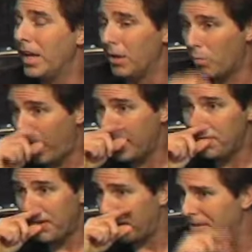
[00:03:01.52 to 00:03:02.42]
and why you
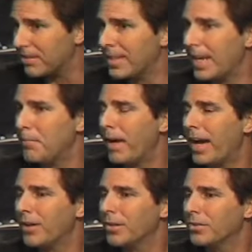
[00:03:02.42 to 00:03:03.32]
follow the same
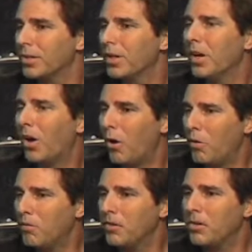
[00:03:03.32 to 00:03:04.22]
patterns
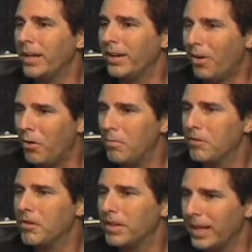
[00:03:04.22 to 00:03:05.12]
over and
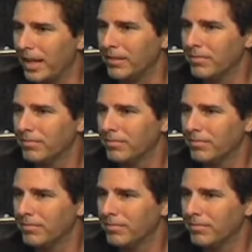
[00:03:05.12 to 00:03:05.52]
over again.